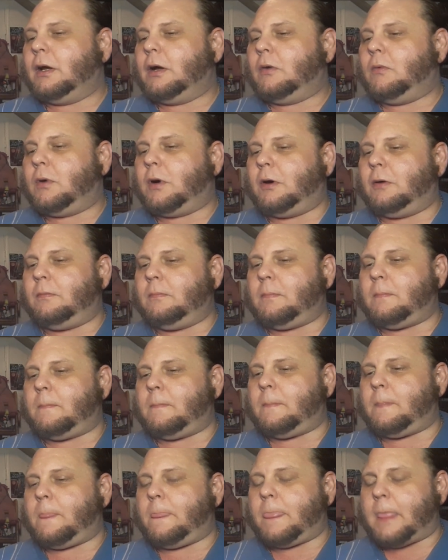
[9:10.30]
Well,
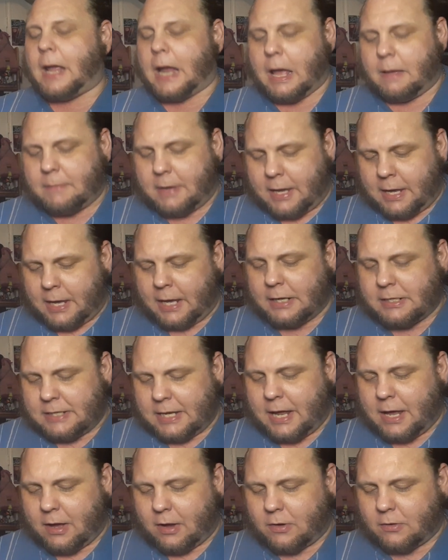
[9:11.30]
I got my head
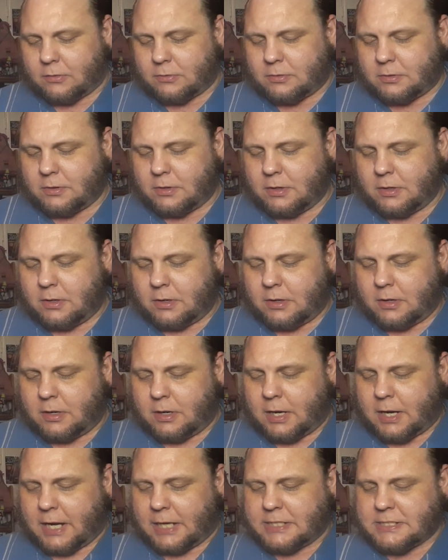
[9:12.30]
down,
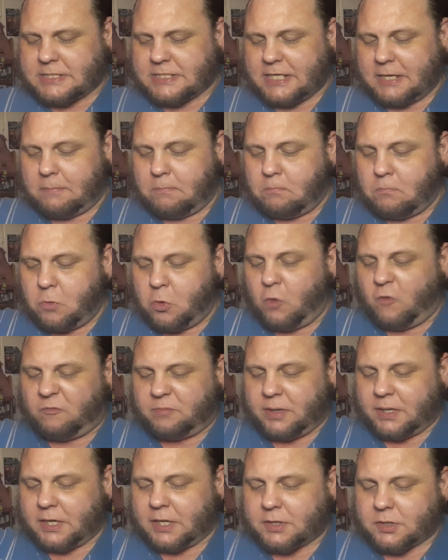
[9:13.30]
and I see
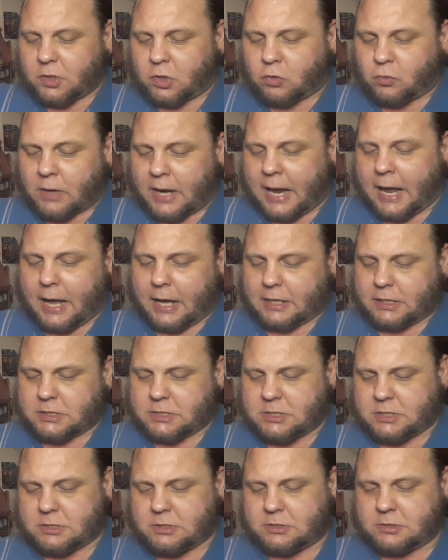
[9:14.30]
movement in the
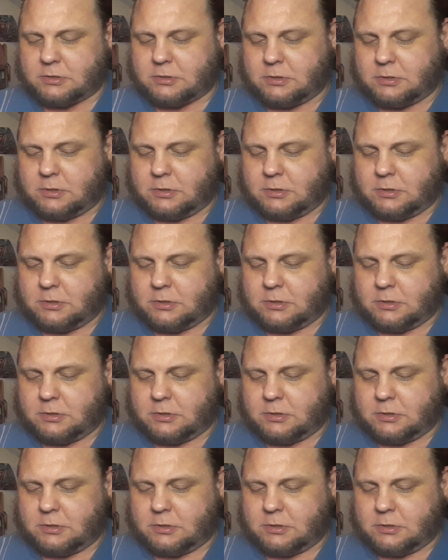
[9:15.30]
grass.